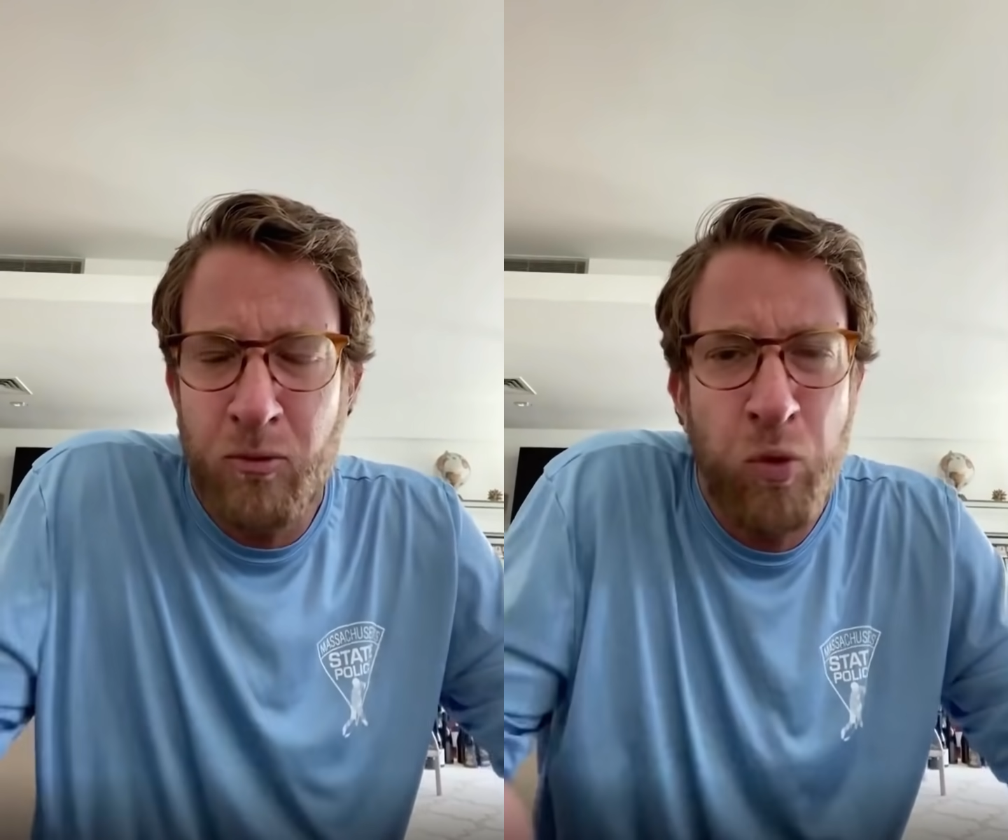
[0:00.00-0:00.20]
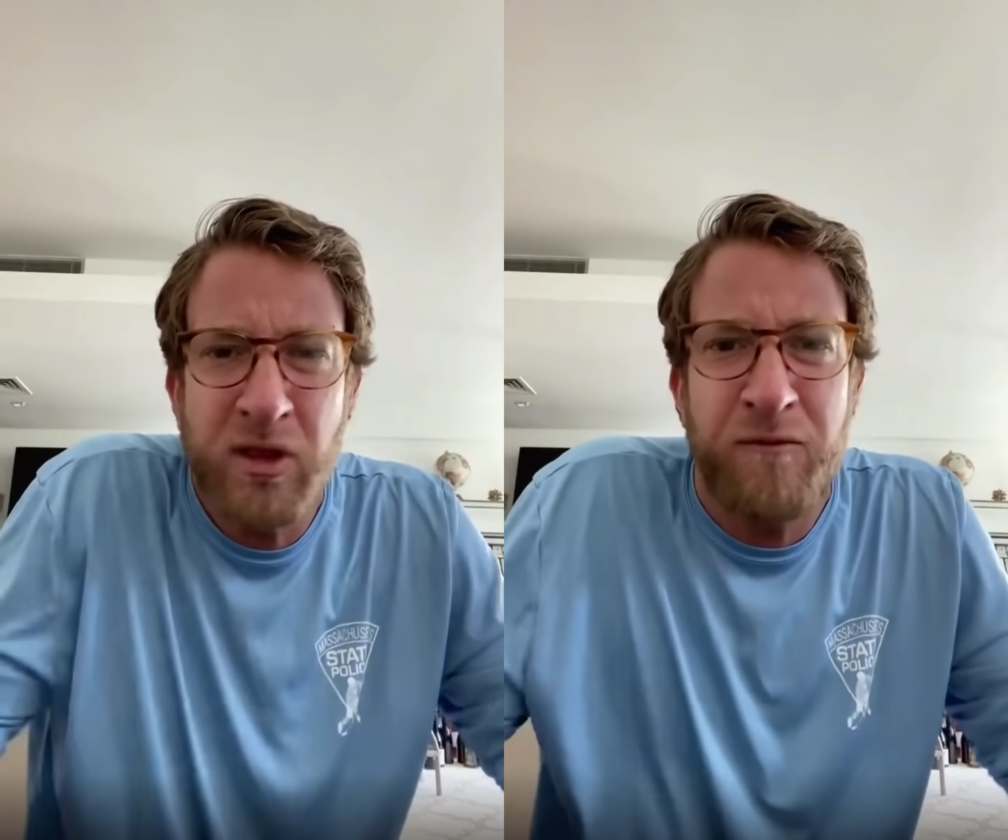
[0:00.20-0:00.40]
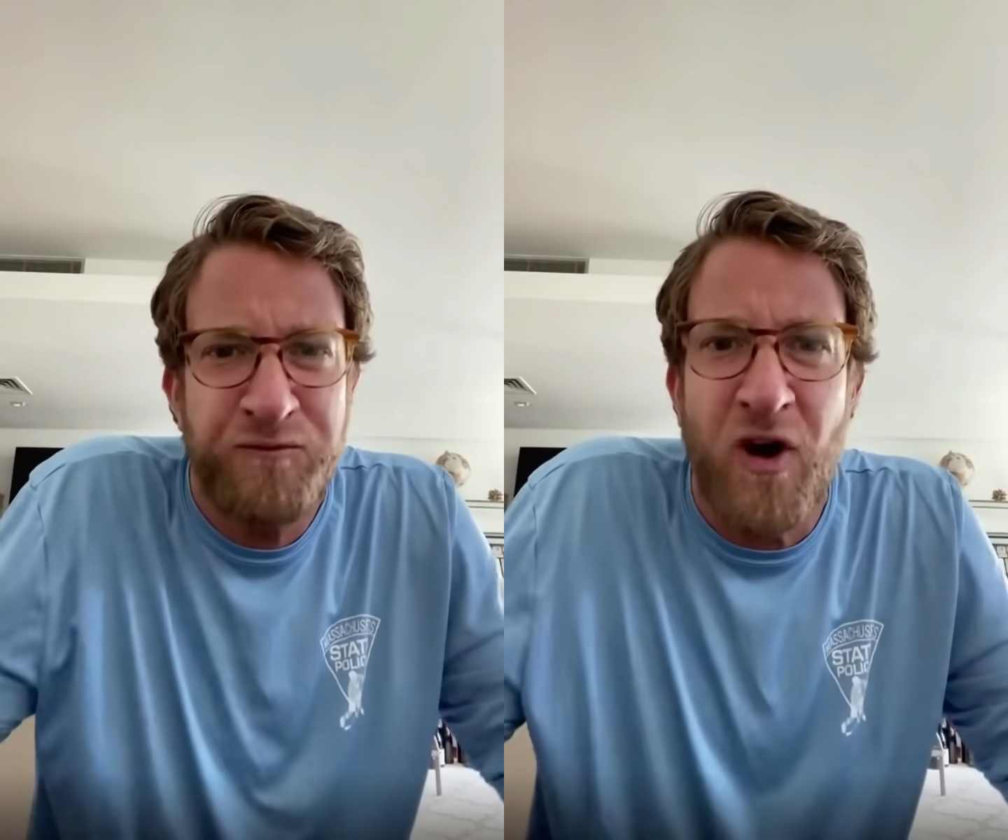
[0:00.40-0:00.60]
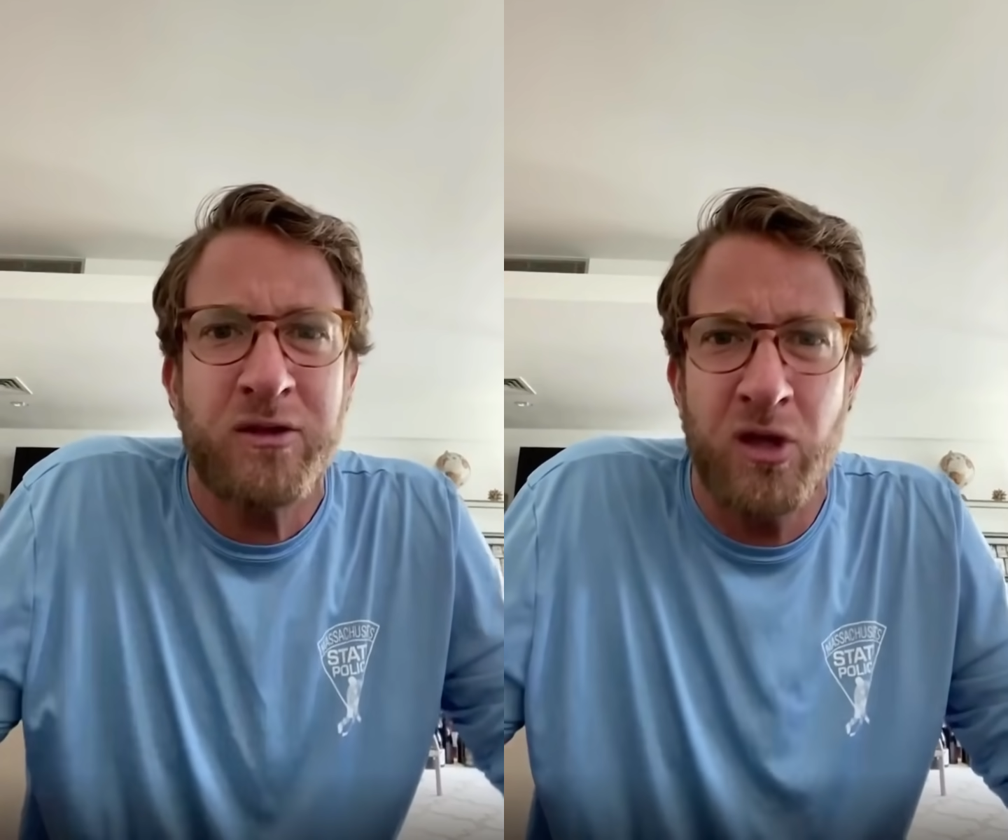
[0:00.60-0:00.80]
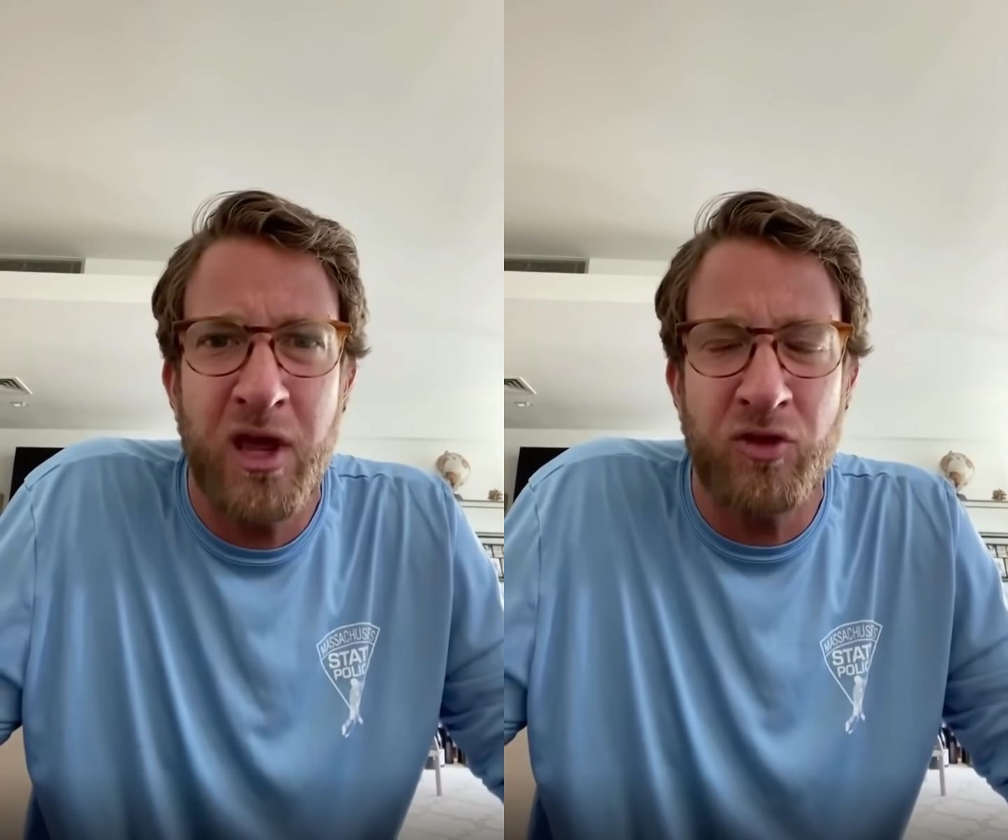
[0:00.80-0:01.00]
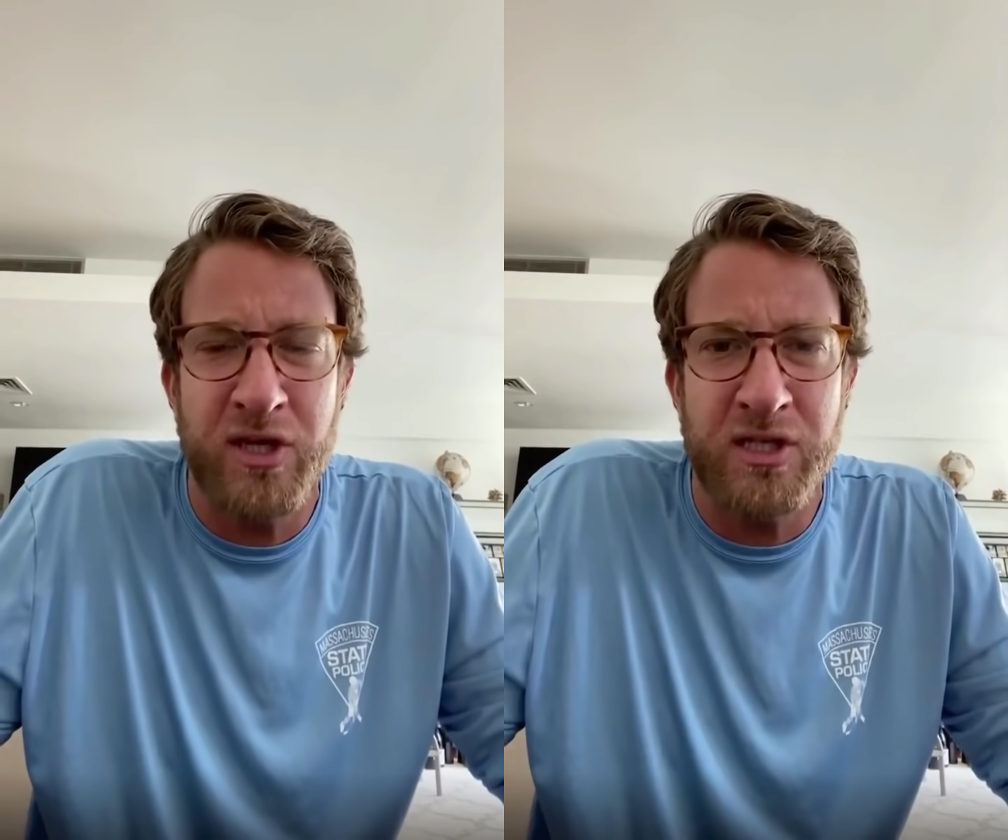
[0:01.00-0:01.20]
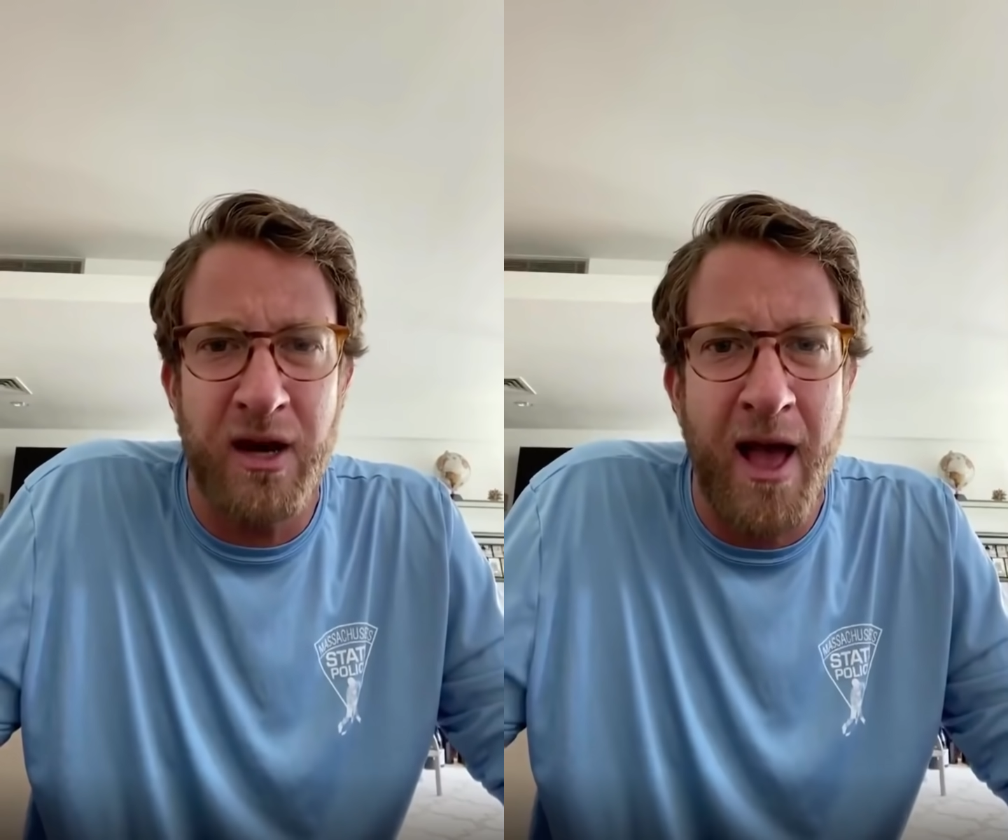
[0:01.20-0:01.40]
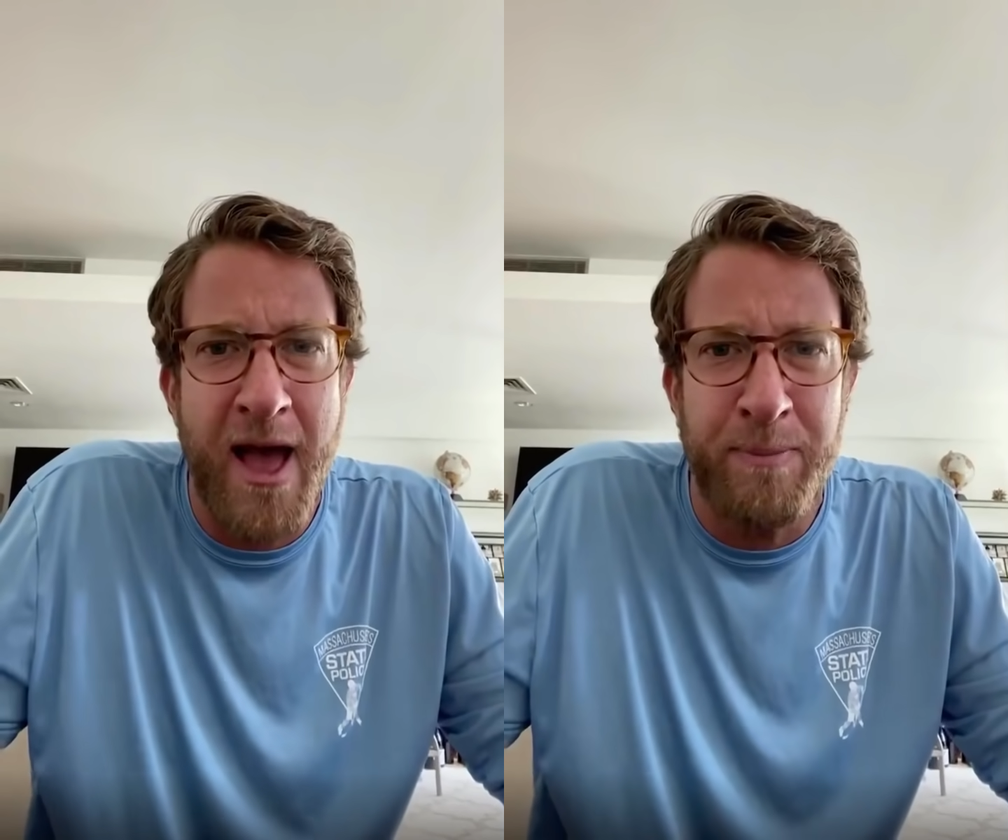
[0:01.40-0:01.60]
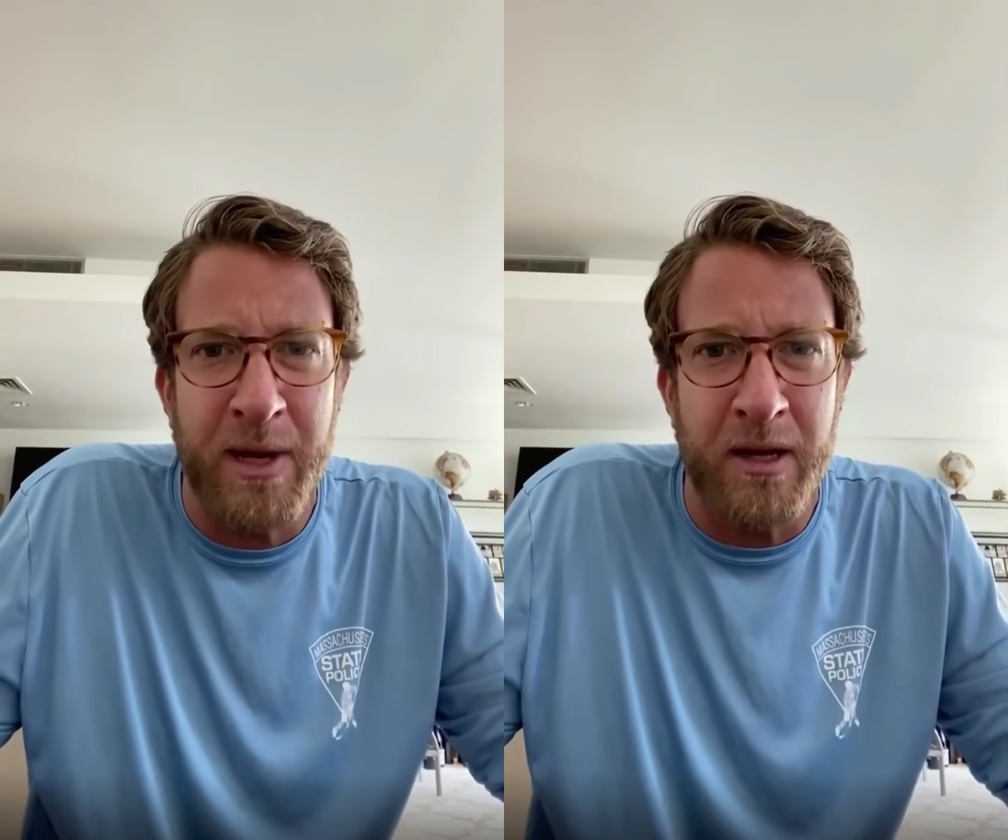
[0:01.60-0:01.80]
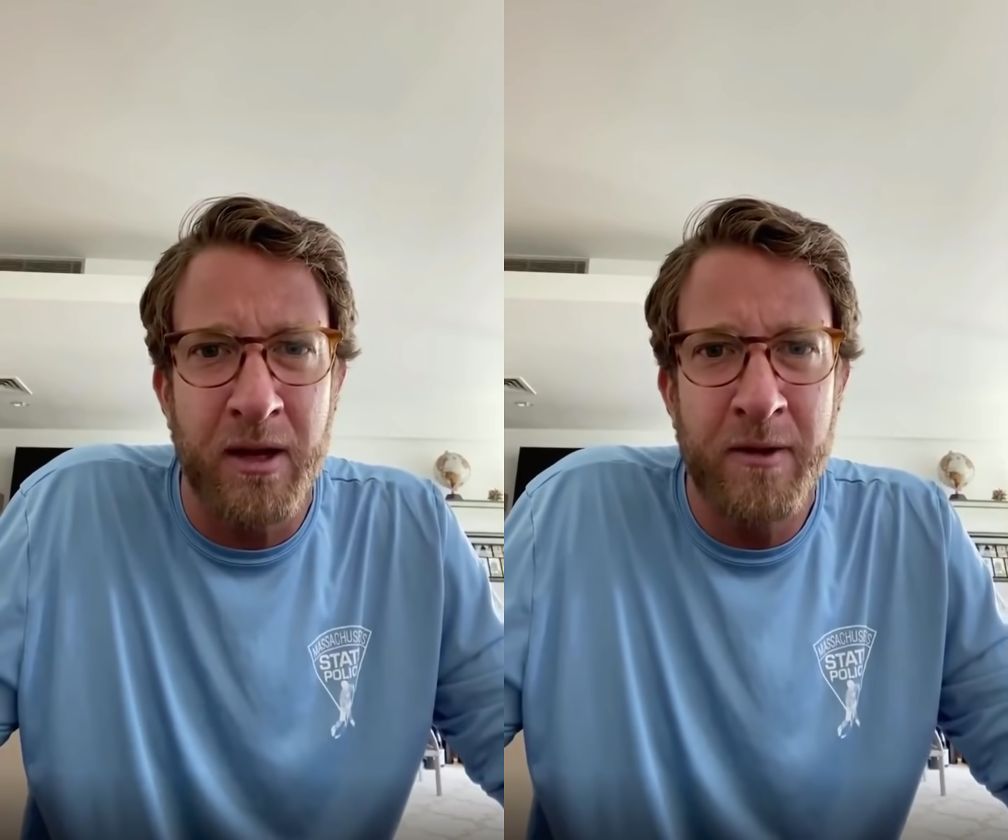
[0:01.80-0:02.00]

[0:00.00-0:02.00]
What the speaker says: what the fuck do they think is going to happen?